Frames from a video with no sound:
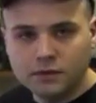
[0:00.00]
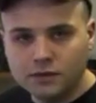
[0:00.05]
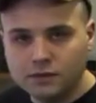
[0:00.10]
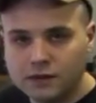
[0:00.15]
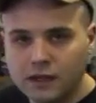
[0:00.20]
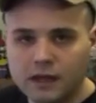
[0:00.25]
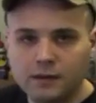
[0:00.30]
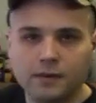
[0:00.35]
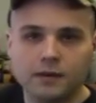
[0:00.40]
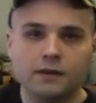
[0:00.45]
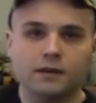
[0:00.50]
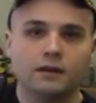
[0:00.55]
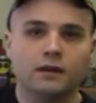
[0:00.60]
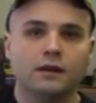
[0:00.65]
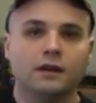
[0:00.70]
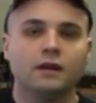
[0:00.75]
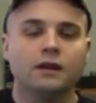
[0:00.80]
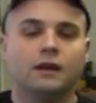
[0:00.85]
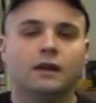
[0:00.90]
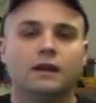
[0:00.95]
you name it.
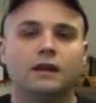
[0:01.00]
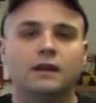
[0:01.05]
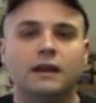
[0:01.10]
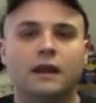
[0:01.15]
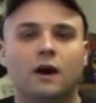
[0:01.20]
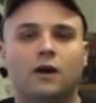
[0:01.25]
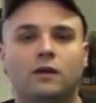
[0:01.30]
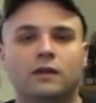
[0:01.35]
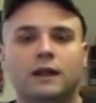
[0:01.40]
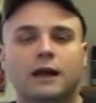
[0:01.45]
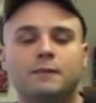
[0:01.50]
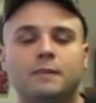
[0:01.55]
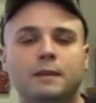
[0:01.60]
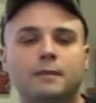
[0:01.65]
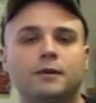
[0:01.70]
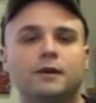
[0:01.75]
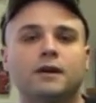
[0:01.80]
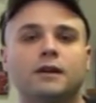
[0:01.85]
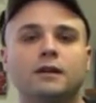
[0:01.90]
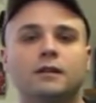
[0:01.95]
Now, a lot of
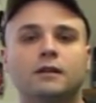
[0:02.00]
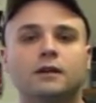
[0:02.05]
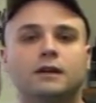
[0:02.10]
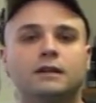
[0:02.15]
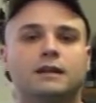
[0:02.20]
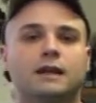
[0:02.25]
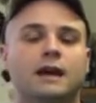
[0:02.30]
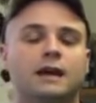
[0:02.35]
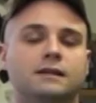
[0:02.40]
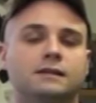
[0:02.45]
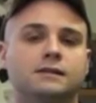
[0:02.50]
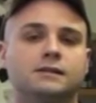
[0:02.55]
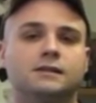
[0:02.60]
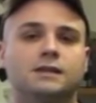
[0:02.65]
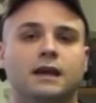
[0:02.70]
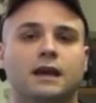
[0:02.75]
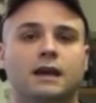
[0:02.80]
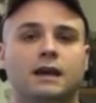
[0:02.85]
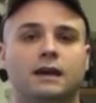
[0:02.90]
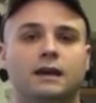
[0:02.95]
people are going to look at that and
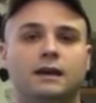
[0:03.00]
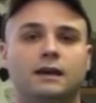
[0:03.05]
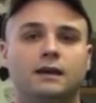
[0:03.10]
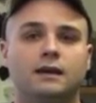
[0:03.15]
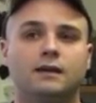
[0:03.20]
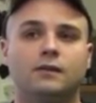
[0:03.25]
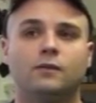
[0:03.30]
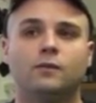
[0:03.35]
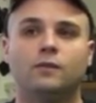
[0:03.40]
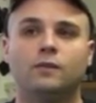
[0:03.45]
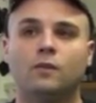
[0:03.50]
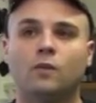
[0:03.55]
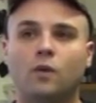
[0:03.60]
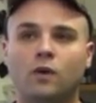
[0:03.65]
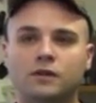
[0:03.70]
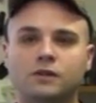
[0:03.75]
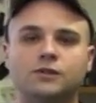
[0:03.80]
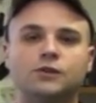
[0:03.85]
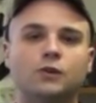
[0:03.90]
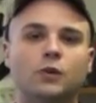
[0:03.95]
say
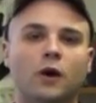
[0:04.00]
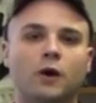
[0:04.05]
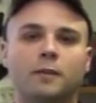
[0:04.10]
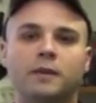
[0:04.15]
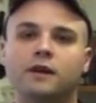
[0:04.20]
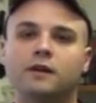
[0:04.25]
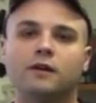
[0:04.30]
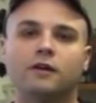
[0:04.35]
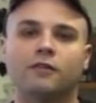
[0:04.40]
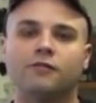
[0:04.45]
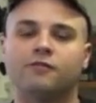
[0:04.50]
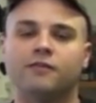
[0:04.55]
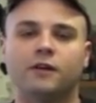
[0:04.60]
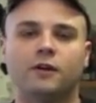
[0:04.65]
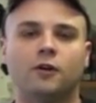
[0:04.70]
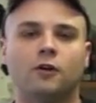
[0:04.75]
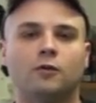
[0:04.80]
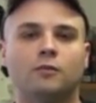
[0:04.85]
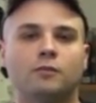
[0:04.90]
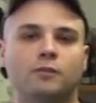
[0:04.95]
1 square meter of
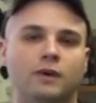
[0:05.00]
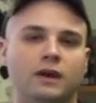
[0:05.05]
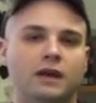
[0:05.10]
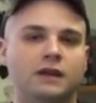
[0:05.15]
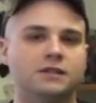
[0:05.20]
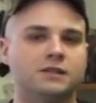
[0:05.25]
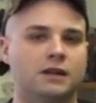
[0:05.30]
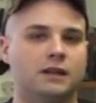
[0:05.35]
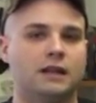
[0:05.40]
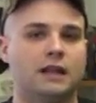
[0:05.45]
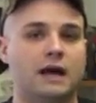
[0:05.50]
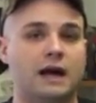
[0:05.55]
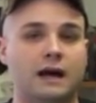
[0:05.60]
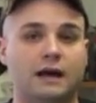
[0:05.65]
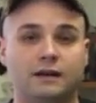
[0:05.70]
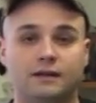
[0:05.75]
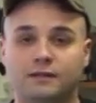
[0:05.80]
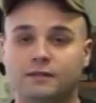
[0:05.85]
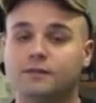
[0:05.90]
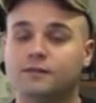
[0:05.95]
film isn't a
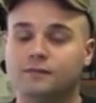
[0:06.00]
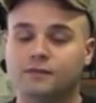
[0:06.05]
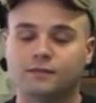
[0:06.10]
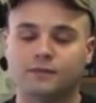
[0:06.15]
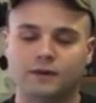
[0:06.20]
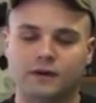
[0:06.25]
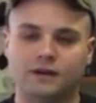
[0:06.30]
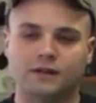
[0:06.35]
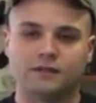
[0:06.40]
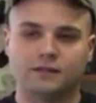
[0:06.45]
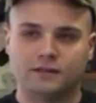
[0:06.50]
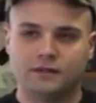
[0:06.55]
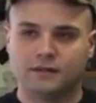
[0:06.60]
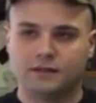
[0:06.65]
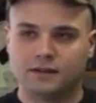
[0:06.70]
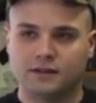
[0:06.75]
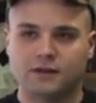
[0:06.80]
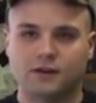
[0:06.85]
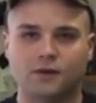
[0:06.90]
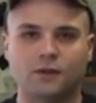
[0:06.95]
lot. Well,
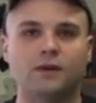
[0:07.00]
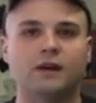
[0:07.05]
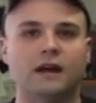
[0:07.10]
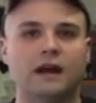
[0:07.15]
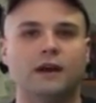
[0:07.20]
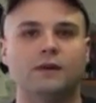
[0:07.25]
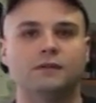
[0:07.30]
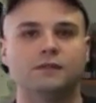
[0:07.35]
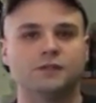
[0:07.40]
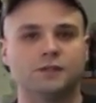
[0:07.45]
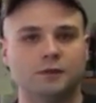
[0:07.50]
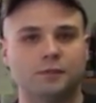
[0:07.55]
you know what? I was